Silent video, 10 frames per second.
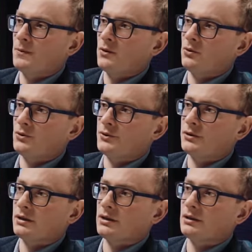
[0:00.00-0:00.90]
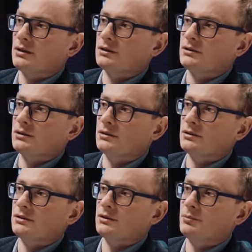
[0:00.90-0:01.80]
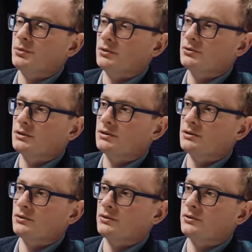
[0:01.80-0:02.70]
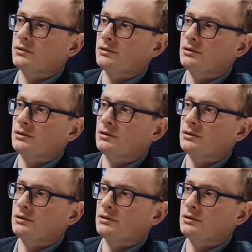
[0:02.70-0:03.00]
or you can analyze the entire process or your